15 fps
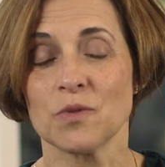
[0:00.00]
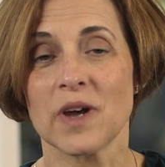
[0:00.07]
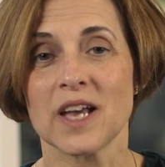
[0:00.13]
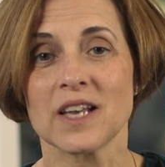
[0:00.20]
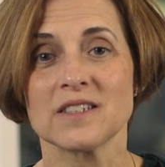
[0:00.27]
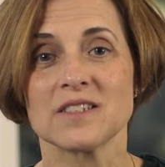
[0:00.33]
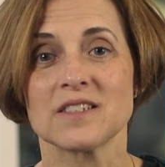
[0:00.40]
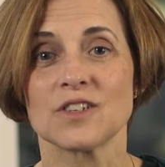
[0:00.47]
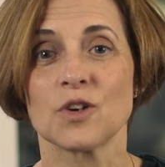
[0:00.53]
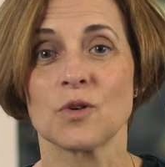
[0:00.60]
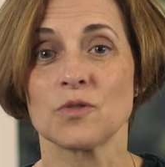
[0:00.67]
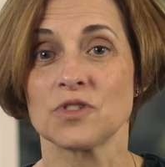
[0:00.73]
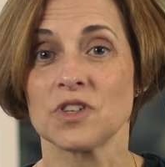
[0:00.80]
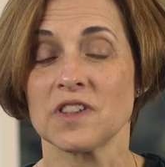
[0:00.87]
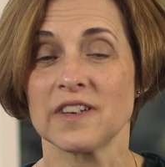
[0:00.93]
US and
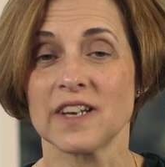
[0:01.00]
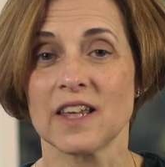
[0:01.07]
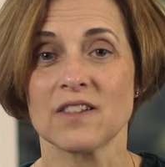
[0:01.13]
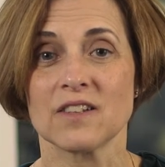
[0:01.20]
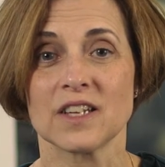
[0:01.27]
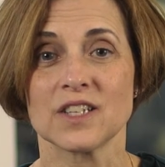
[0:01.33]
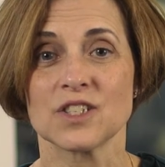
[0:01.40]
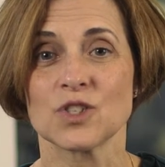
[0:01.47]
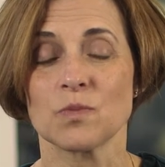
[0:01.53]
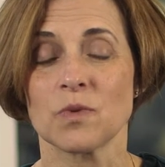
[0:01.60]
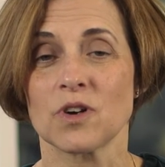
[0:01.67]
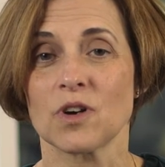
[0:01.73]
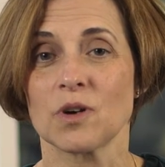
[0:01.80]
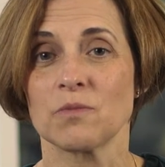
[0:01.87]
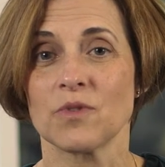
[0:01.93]
go to the Netherlands to
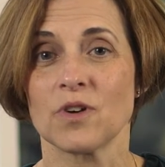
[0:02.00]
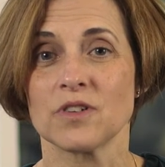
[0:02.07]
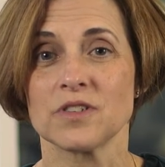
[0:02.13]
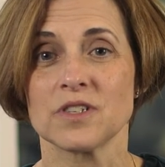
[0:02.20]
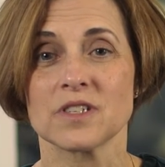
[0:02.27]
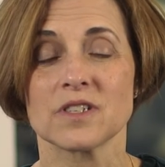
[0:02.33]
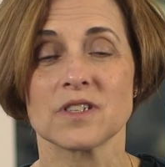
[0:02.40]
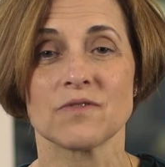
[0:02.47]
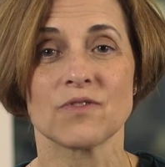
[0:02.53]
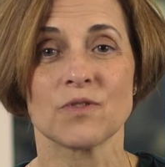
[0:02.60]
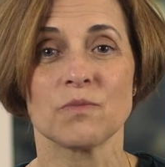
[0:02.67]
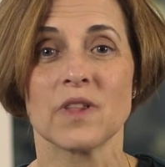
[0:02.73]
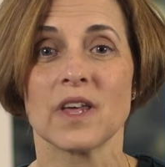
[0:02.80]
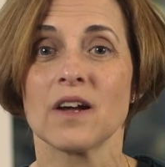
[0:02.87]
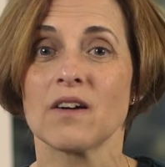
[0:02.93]
work on projects, and
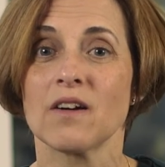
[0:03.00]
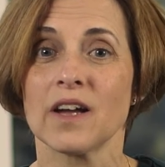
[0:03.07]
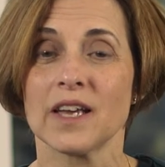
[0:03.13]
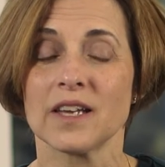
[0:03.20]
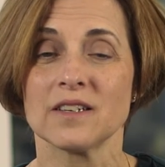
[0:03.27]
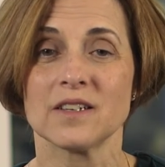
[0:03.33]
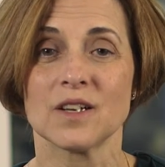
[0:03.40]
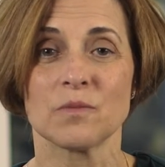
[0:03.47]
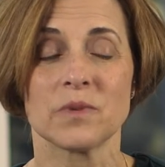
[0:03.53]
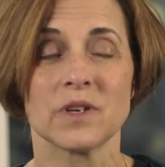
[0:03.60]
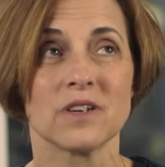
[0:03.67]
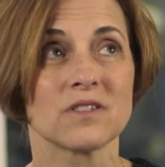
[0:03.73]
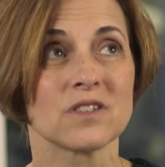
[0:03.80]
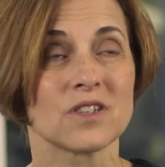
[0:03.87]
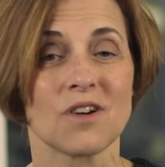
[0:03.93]
from there, I ended up
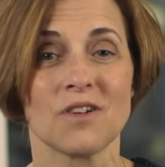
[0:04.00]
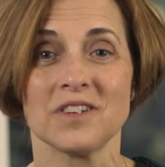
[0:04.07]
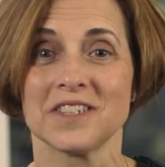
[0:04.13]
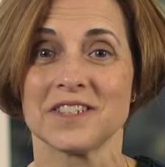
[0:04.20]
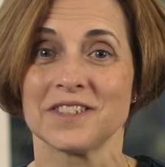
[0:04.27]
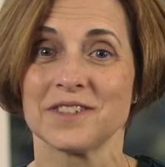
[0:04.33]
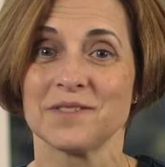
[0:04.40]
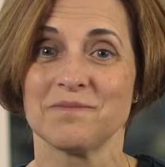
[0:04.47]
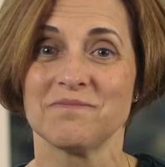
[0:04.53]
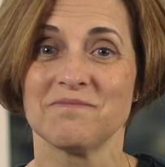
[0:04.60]
here in Scotland.